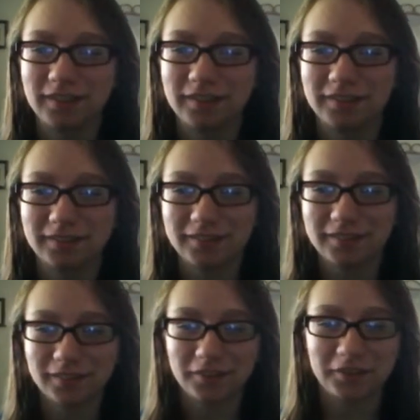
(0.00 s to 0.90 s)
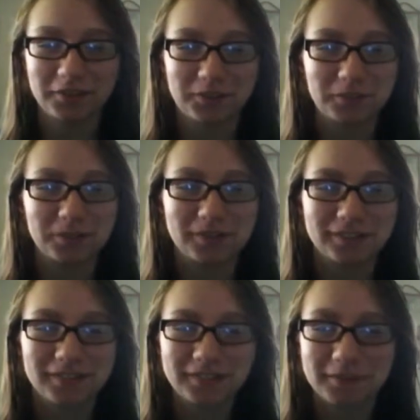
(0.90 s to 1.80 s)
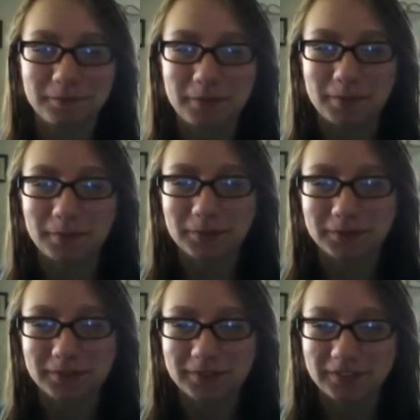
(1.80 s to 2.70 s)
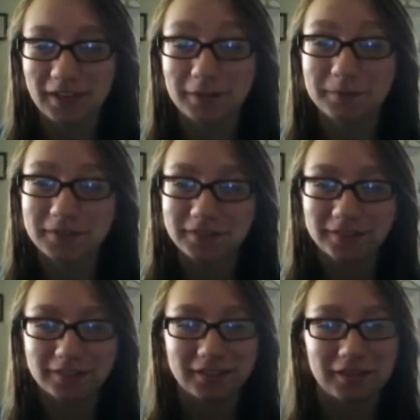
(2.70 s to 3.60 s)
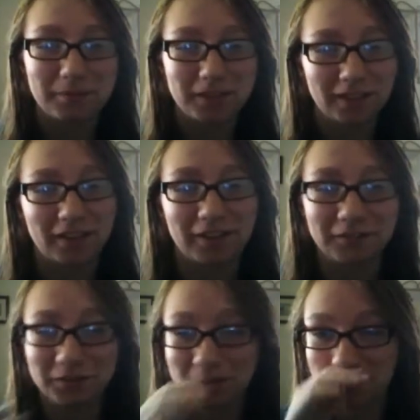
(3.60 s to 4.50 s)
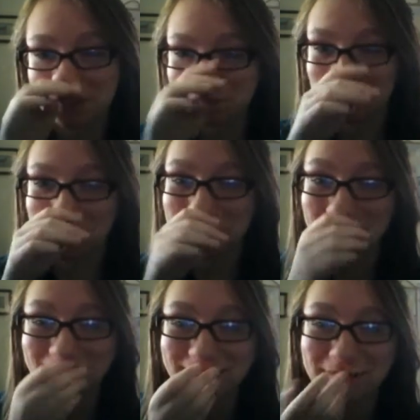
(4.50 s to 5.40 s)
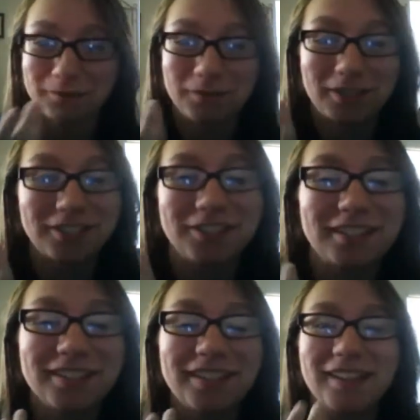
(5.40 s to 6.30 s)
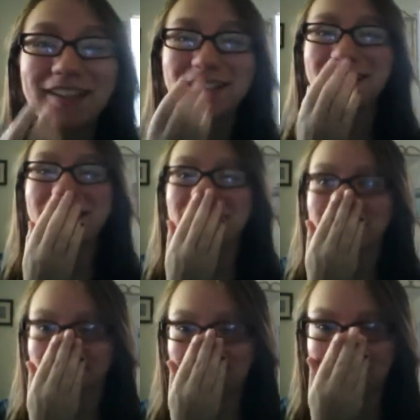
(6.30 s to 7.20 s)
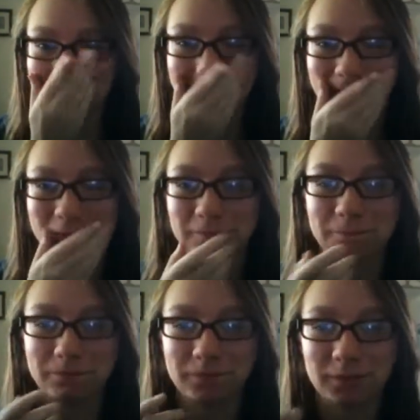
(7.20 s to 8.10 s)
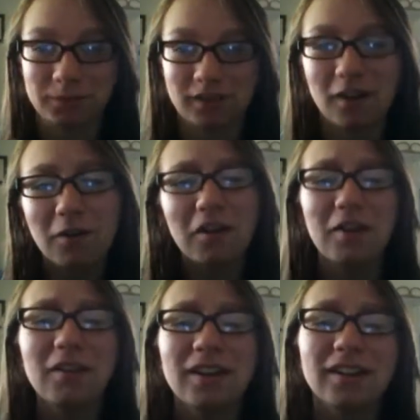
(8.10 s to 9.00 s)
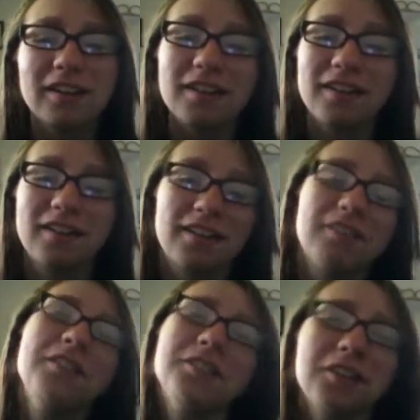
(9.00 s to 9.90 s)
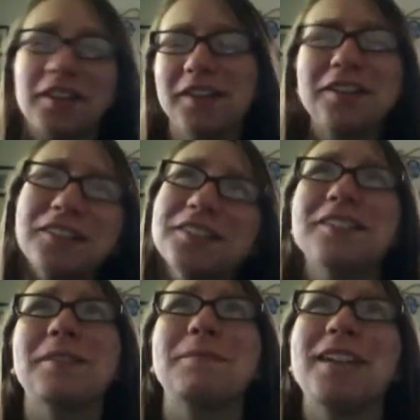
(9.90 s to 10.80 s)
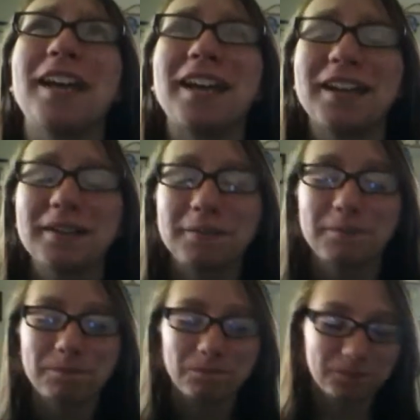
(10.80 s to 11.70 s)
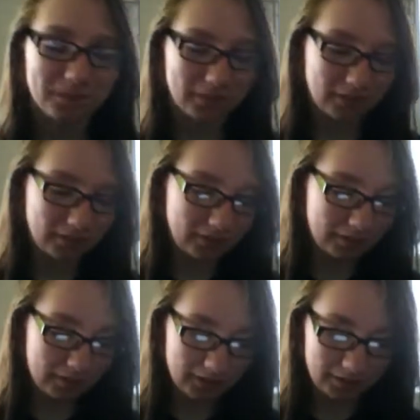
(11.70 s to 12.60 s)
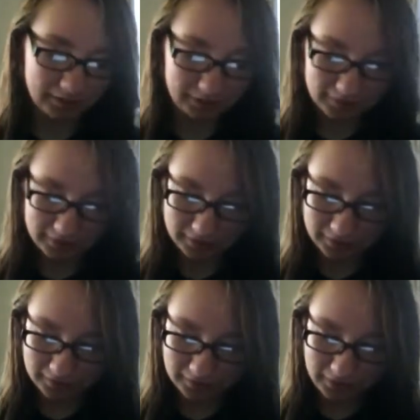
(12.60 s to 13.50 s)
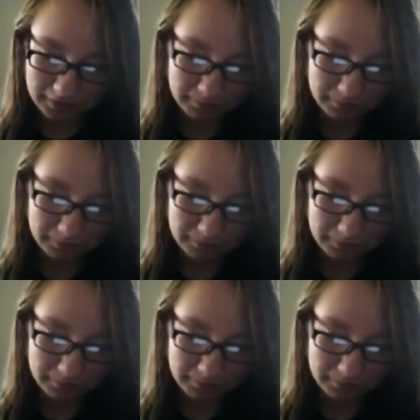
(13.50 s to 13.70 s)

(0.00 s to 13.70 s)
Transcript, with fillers: and all you people's Ebs, Ebony Cloud was one of my biggest inspirations because she um, I was like, oh, I wanna, I wanna draw like her someday. Yeah, Z